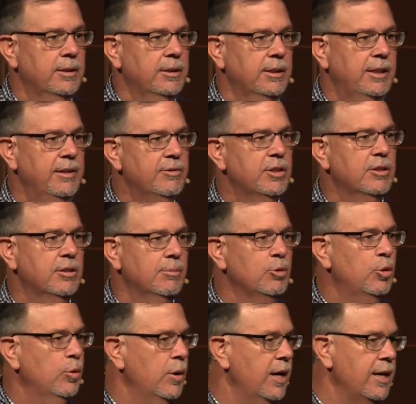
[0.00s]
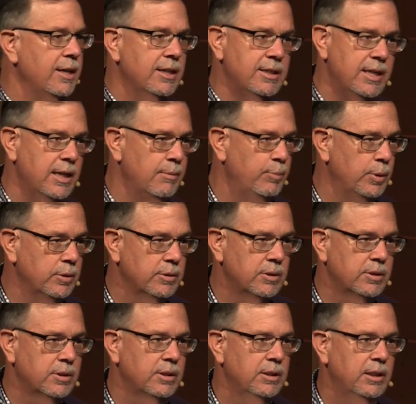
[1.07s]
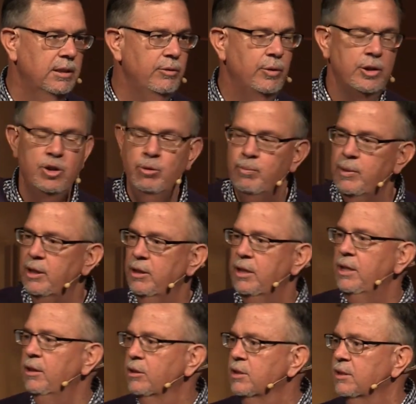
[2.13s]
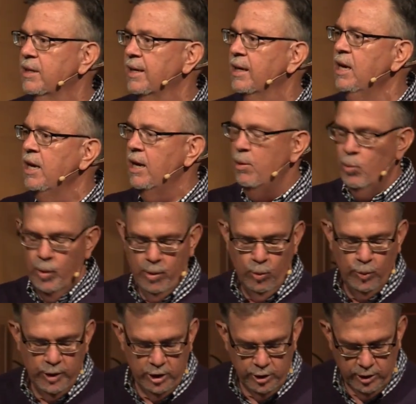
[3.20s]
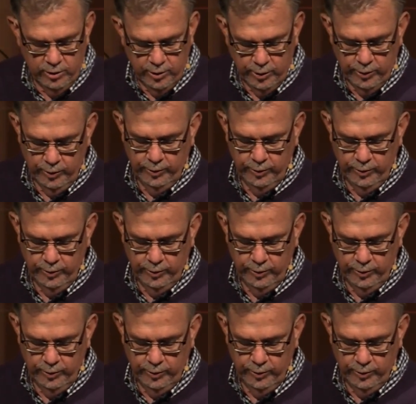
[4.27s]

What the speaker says: gives us some great examples of what humility looks like and what we should do.